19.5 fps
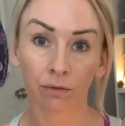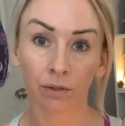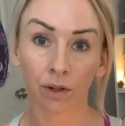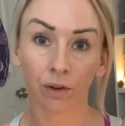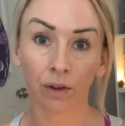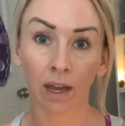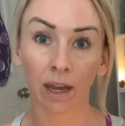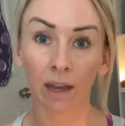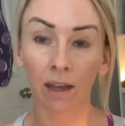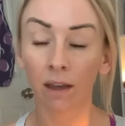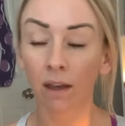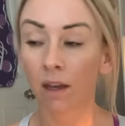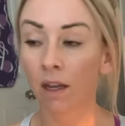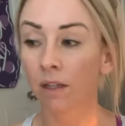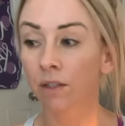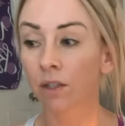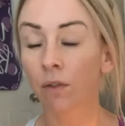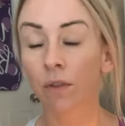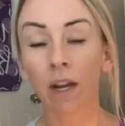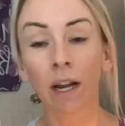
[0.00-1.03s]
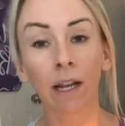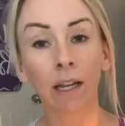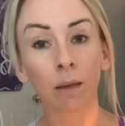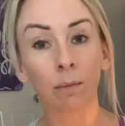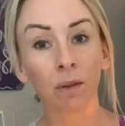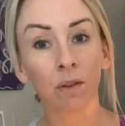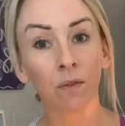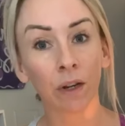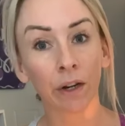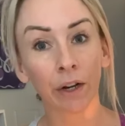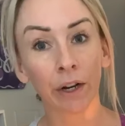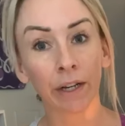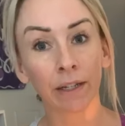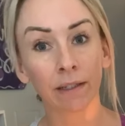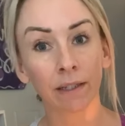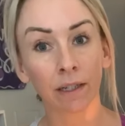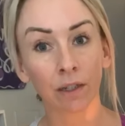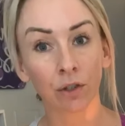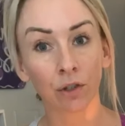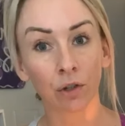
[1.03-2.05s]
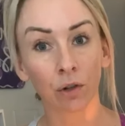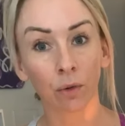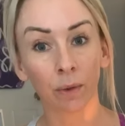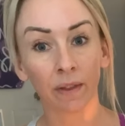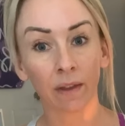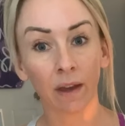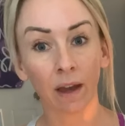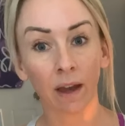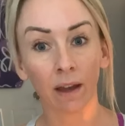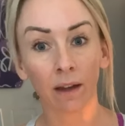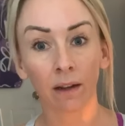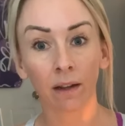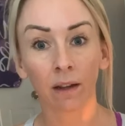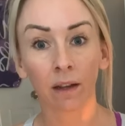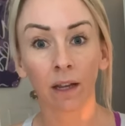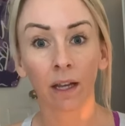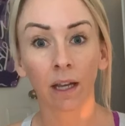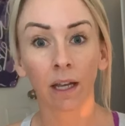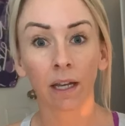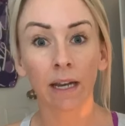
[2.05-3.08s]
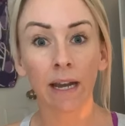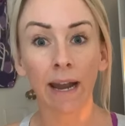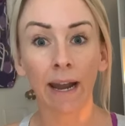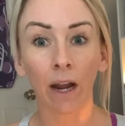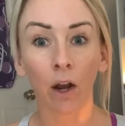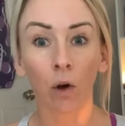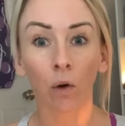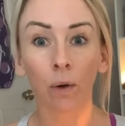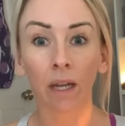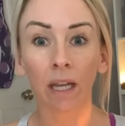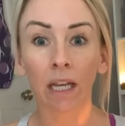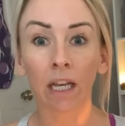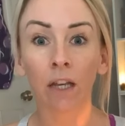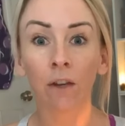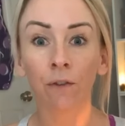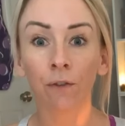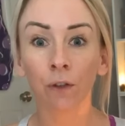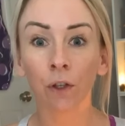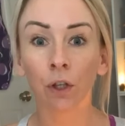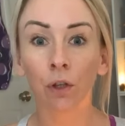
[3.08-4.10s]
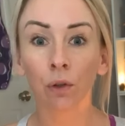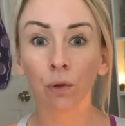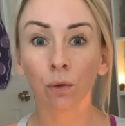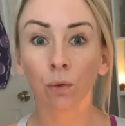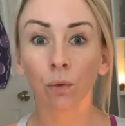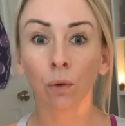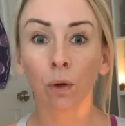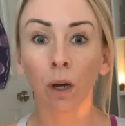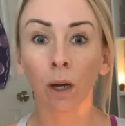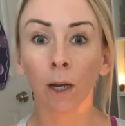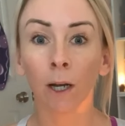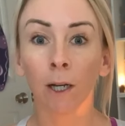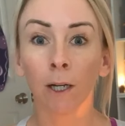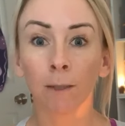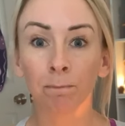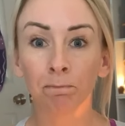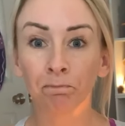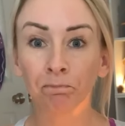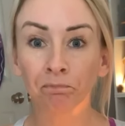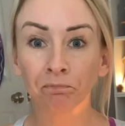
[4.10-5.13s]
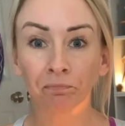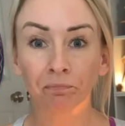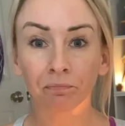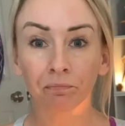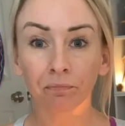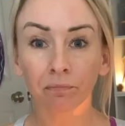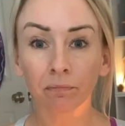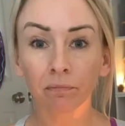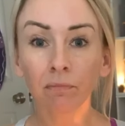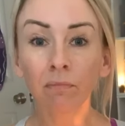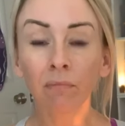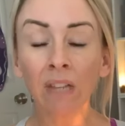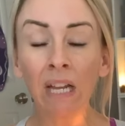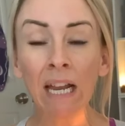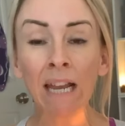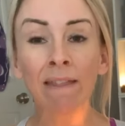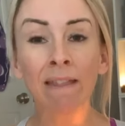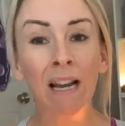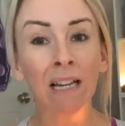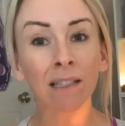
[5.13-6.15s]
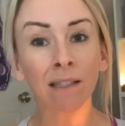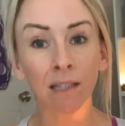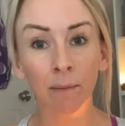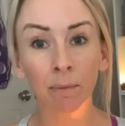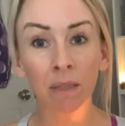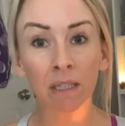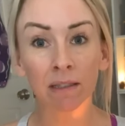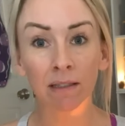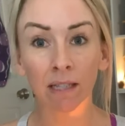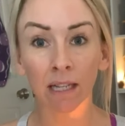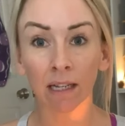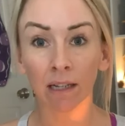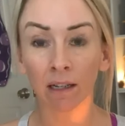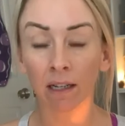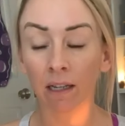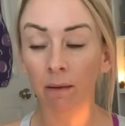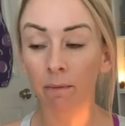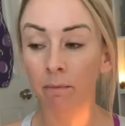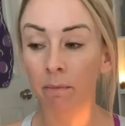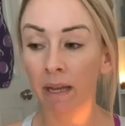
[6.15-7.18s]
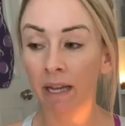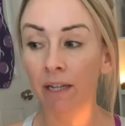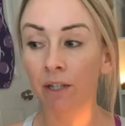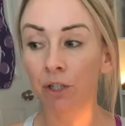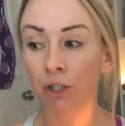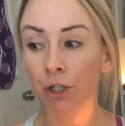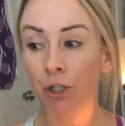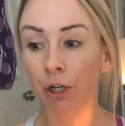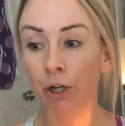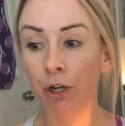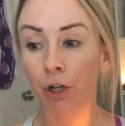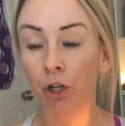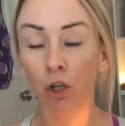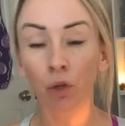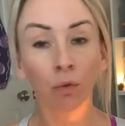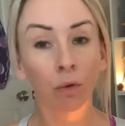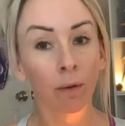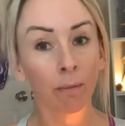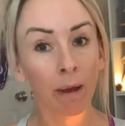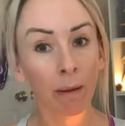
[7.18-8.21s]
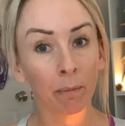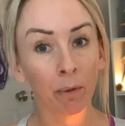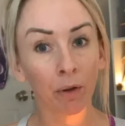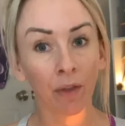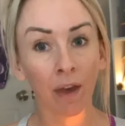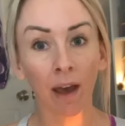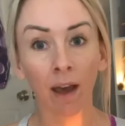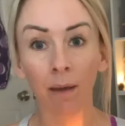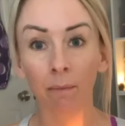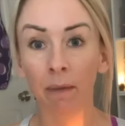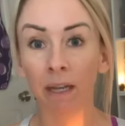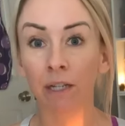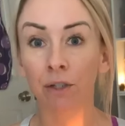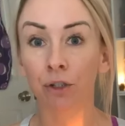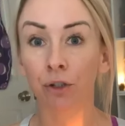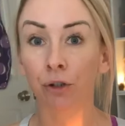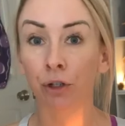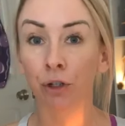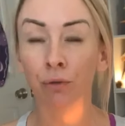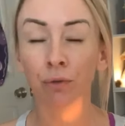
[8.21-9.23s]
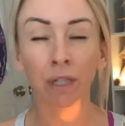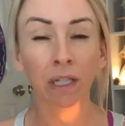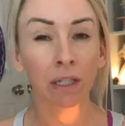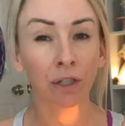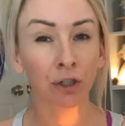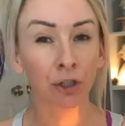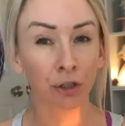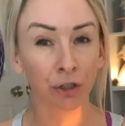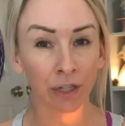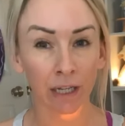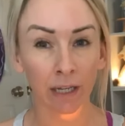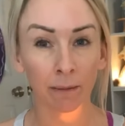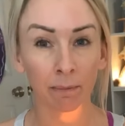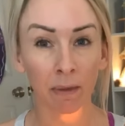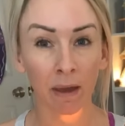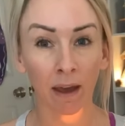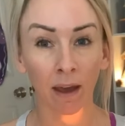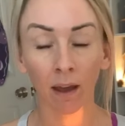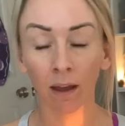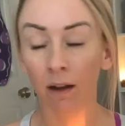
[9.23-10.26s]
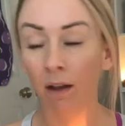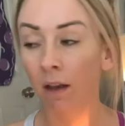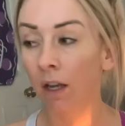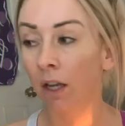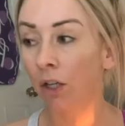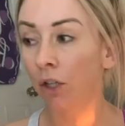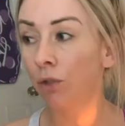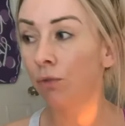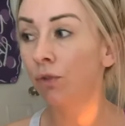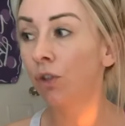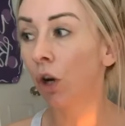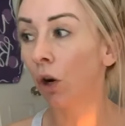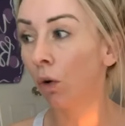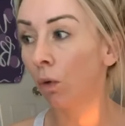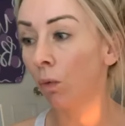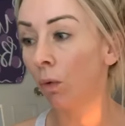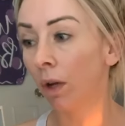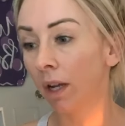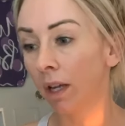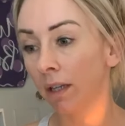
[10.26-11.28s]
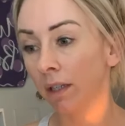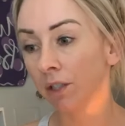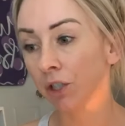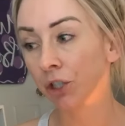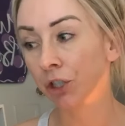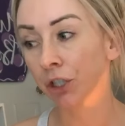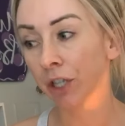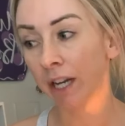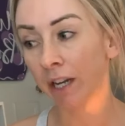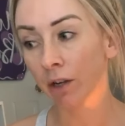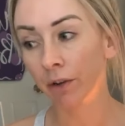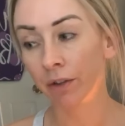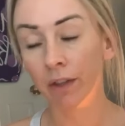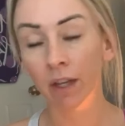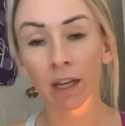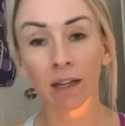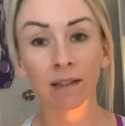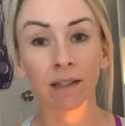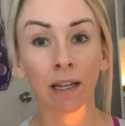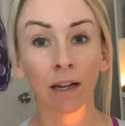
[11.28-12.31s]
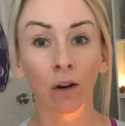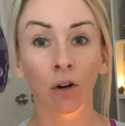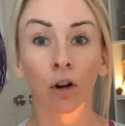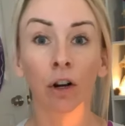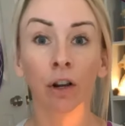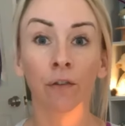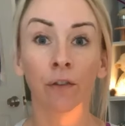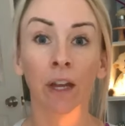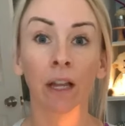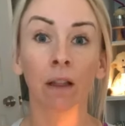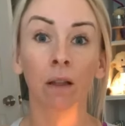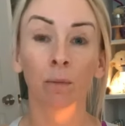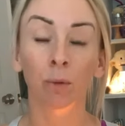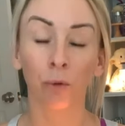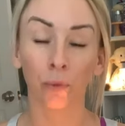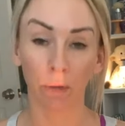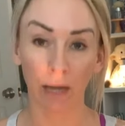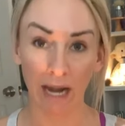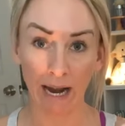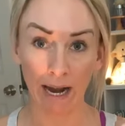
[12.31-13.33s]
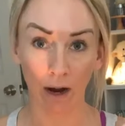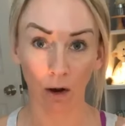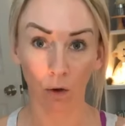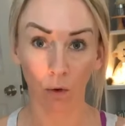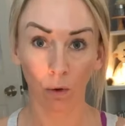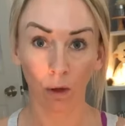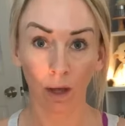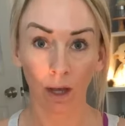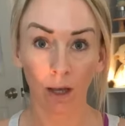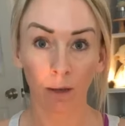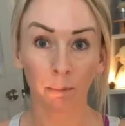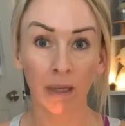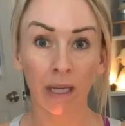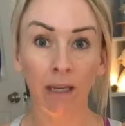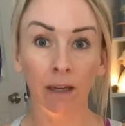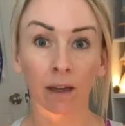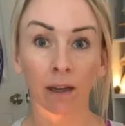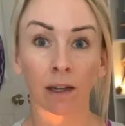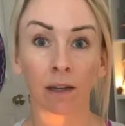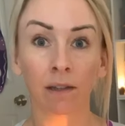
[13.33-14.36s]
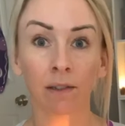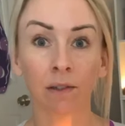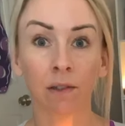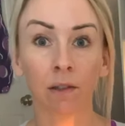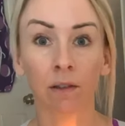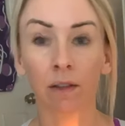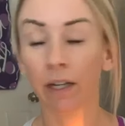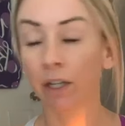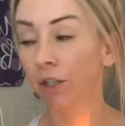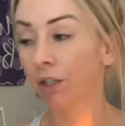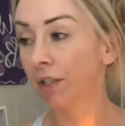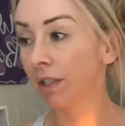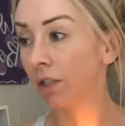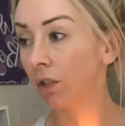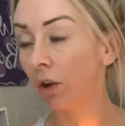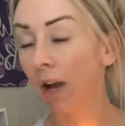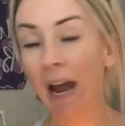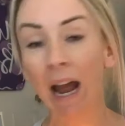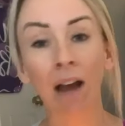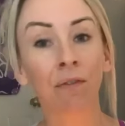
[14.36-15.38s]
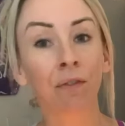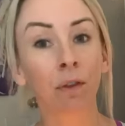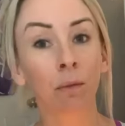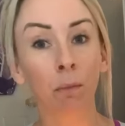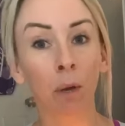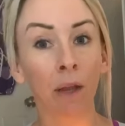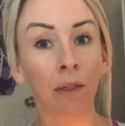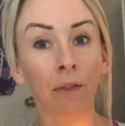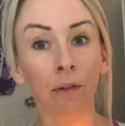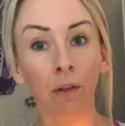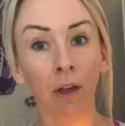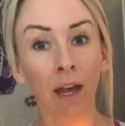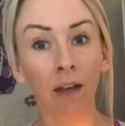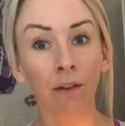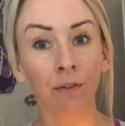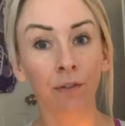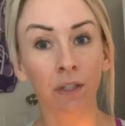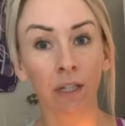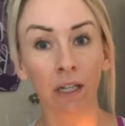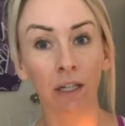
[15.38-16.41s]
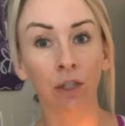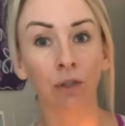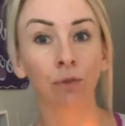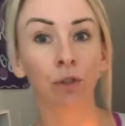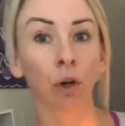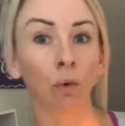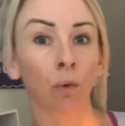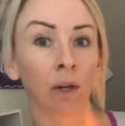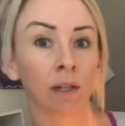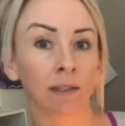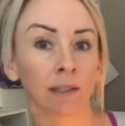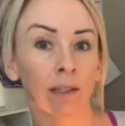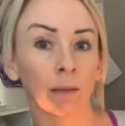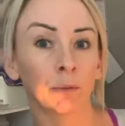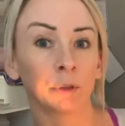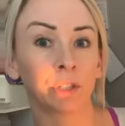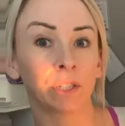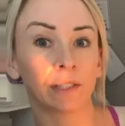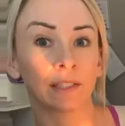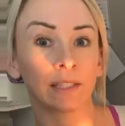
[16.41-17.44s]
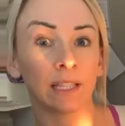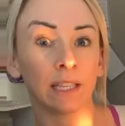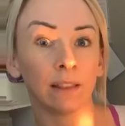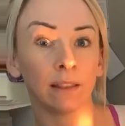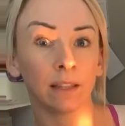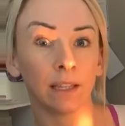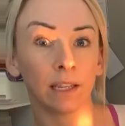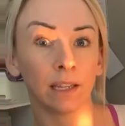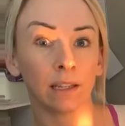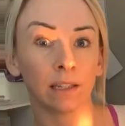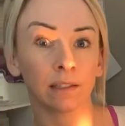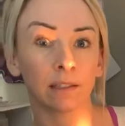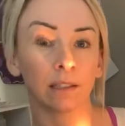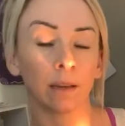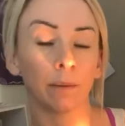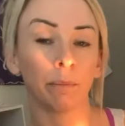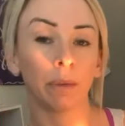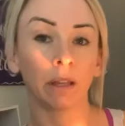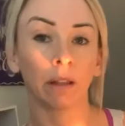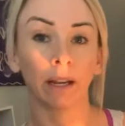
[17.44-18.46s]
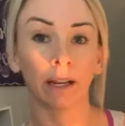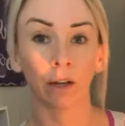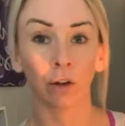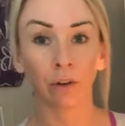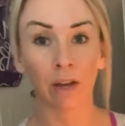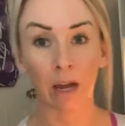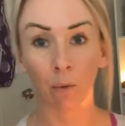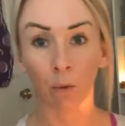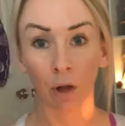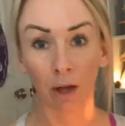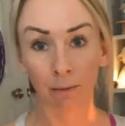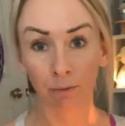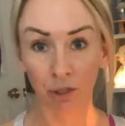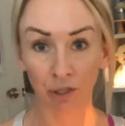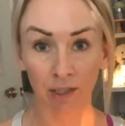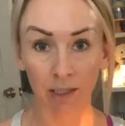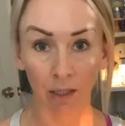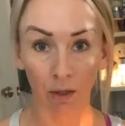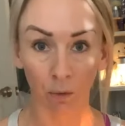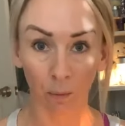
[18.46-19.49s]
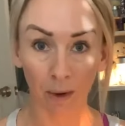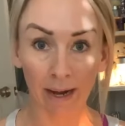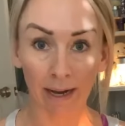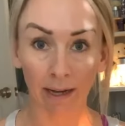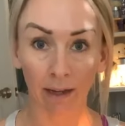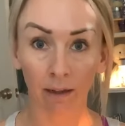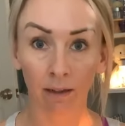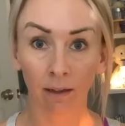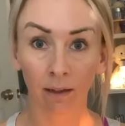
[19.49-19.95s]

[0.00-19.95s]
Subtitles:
Okay? So then I can be very intentional with that. Now, if you, and that's something, Sandy, make sure you remember that. Make sure you teach your team that. You don't want to share things that aren't available now because there's still half the month left and you don't want someone to see this and be like, okay, well, I'm just going to wait.